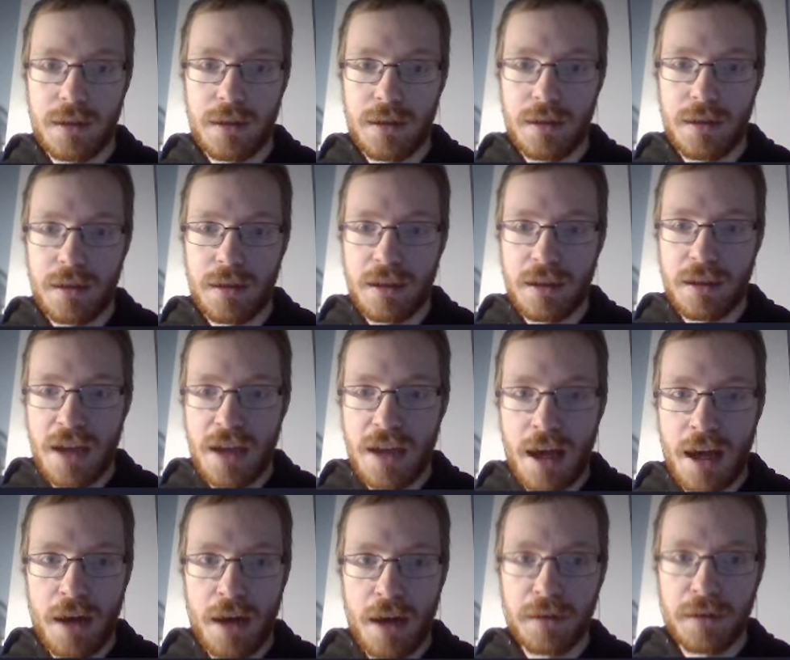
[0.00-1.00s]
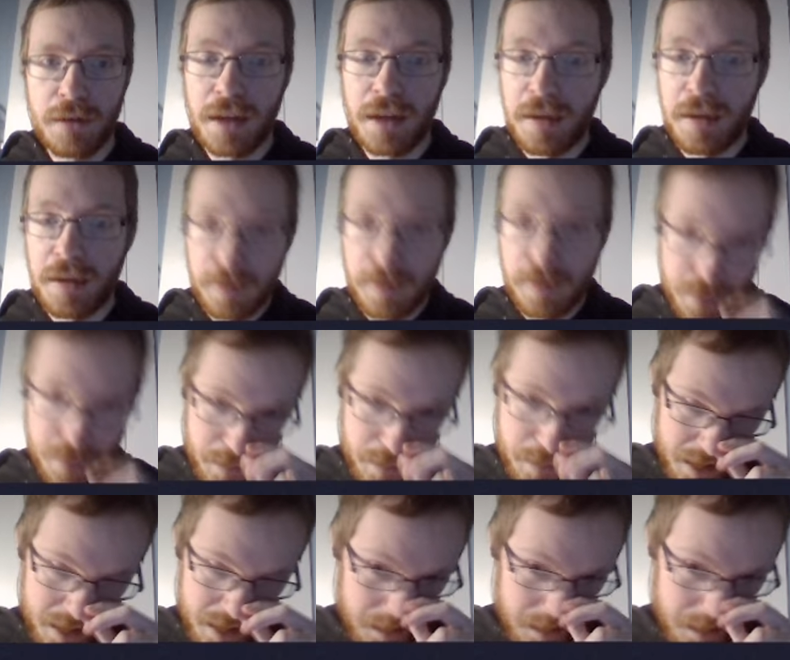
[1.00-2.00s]
Yeah, okay, it's
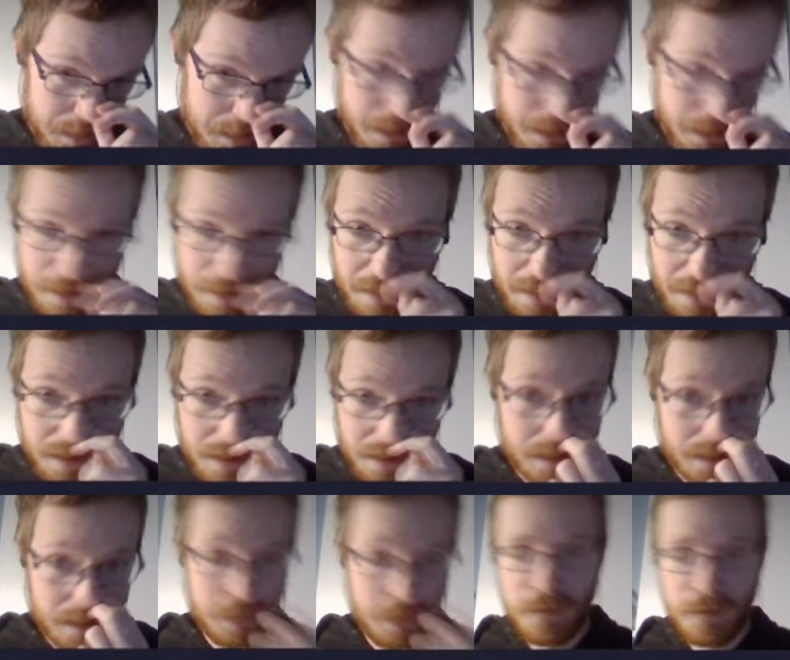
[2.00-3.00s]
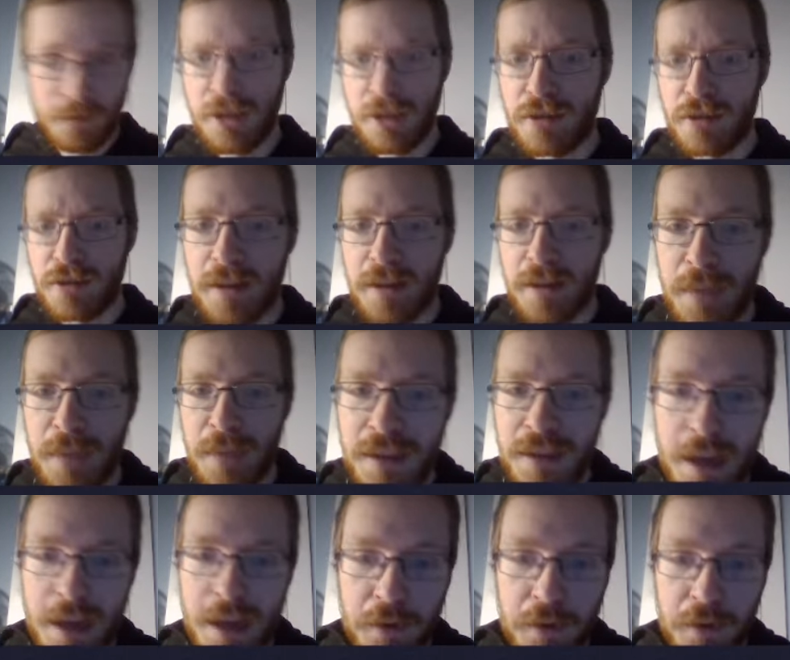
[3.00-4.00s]
Philippines, yeah. Really dry Mindanao,
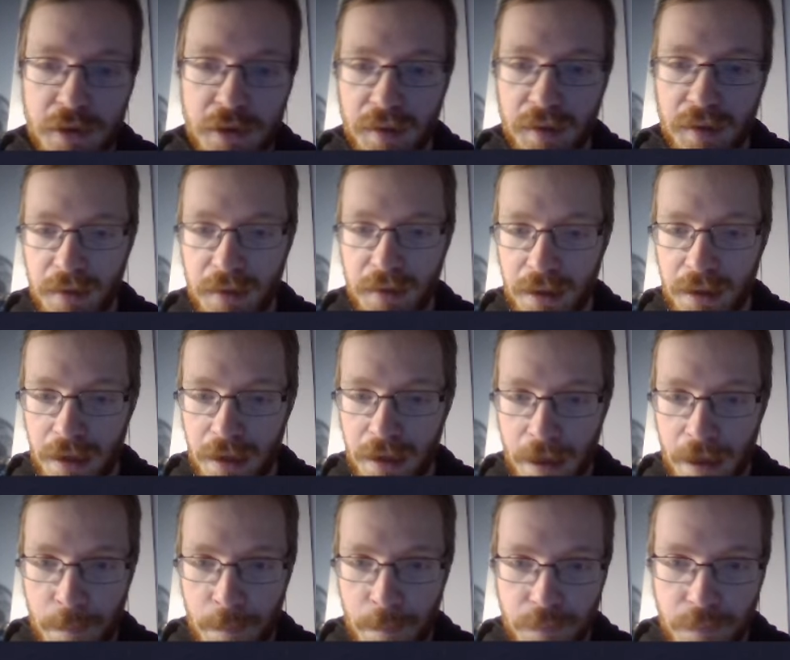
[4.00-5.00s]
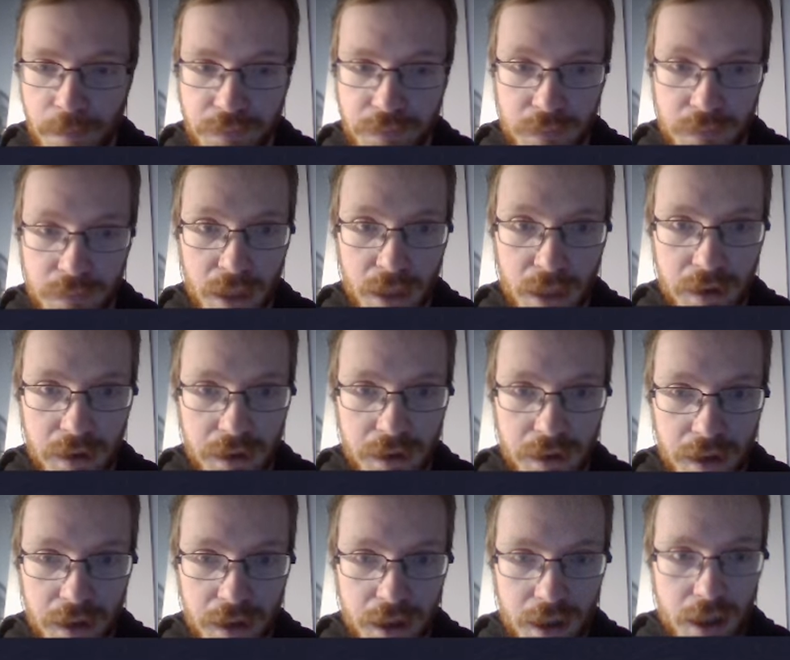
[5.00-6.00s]
interesting. Um, but
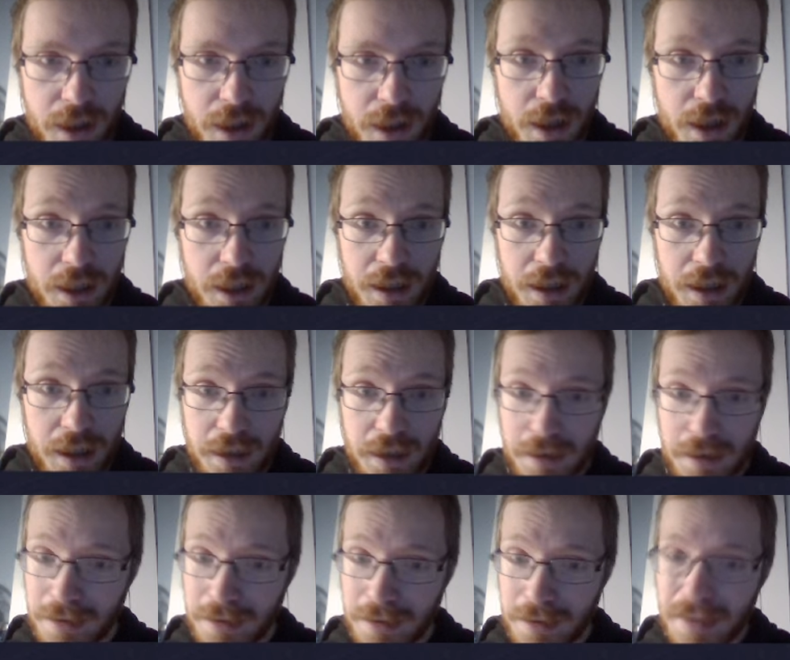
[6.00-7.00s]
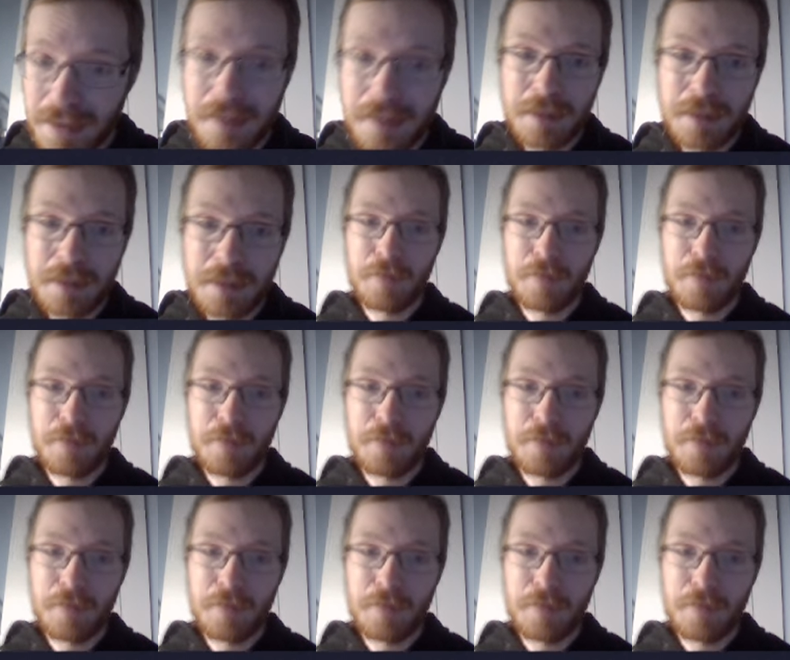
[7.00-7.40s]
Luckily, they didn't go to the